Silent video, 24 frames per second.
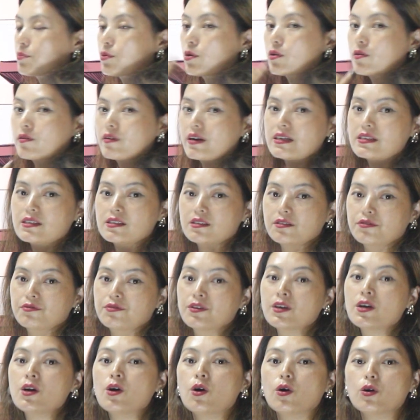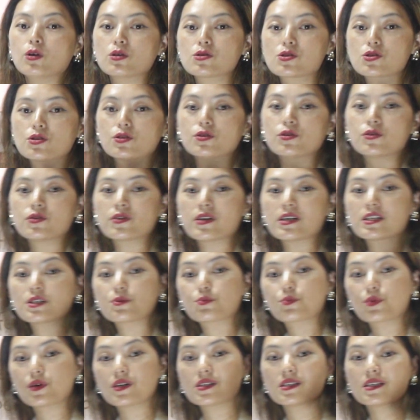progressive, also known as
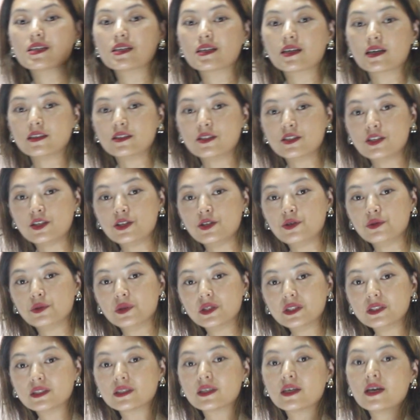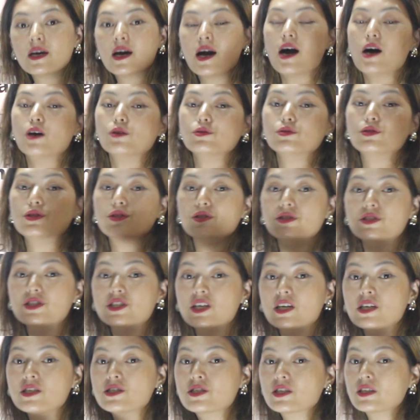present continuous, how do you
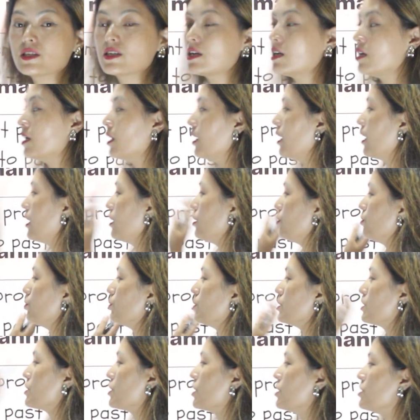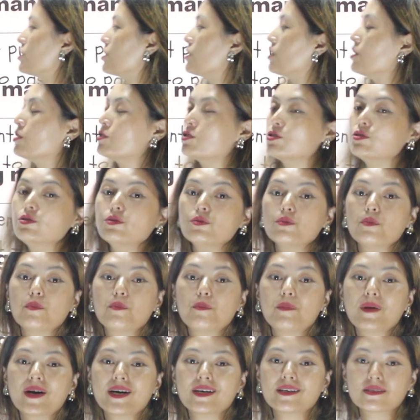change it? We will change it into
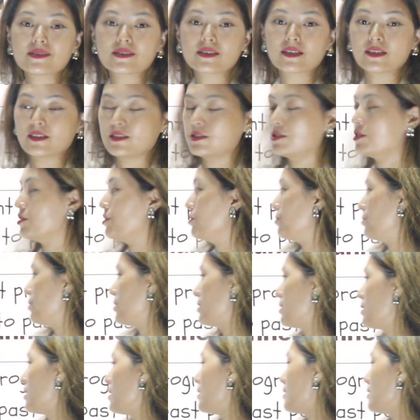past continuous.